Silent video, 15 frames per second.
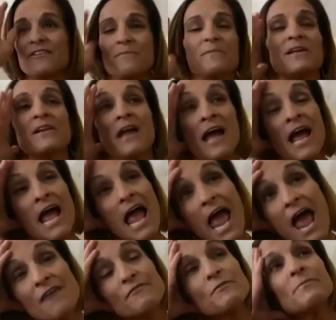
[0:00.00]
I mean,
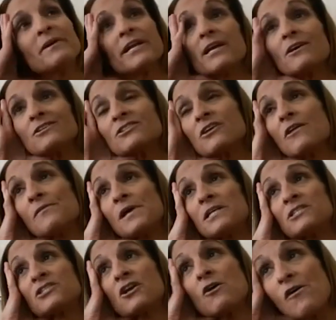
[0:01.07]
everybody goes on that
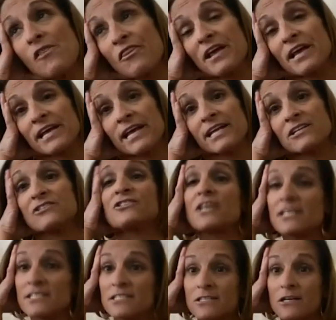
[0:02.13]
show thinking,
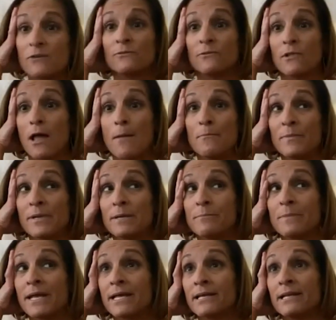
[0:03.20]
just don't let me
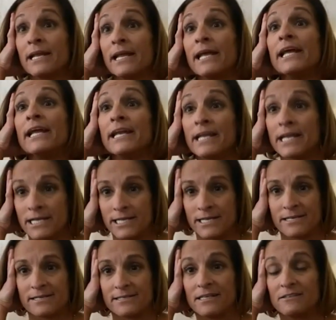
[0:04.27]
make an idiot
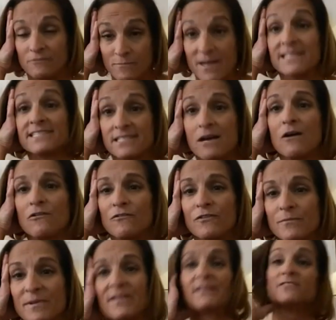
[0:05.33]
of myself.
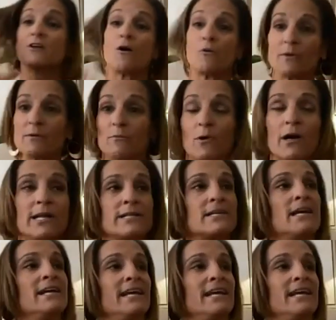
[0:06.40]
I mean, that's all we want.